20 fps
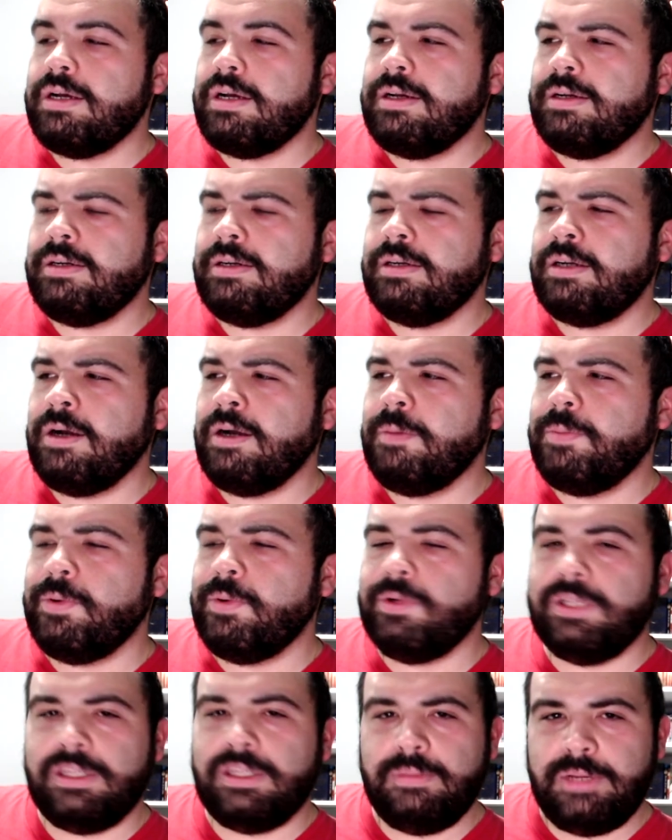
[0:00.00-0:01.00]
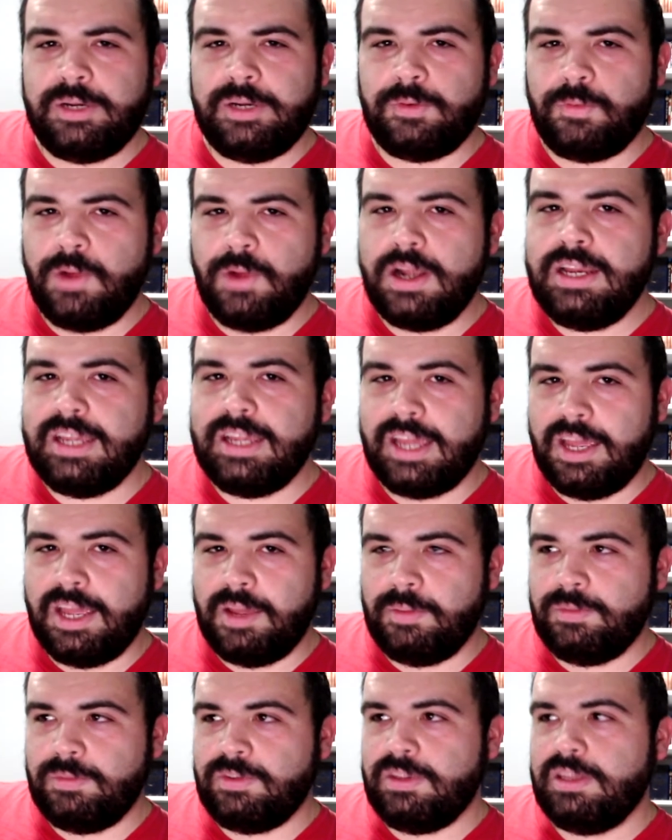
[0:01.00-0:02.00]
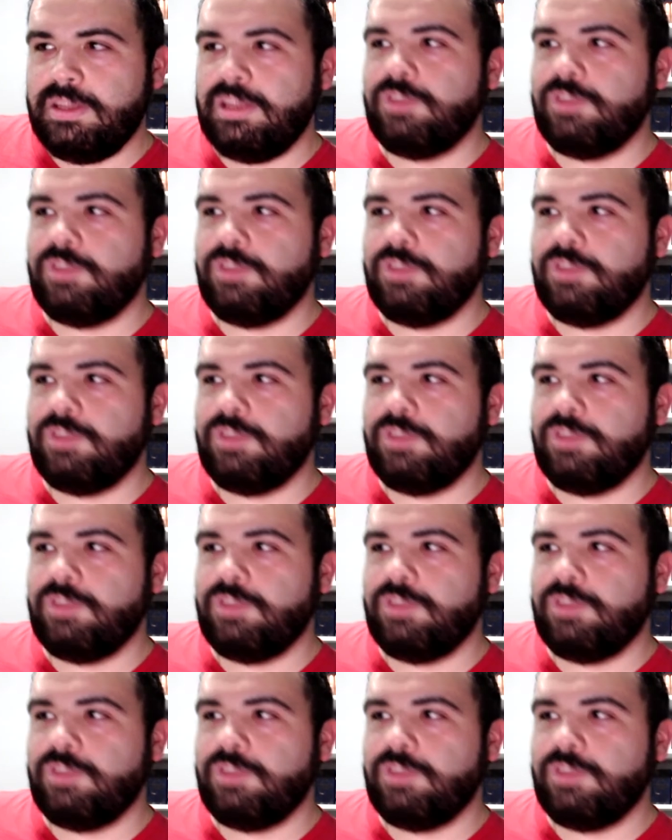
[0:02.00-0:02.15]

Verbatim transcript: a couple limited run games,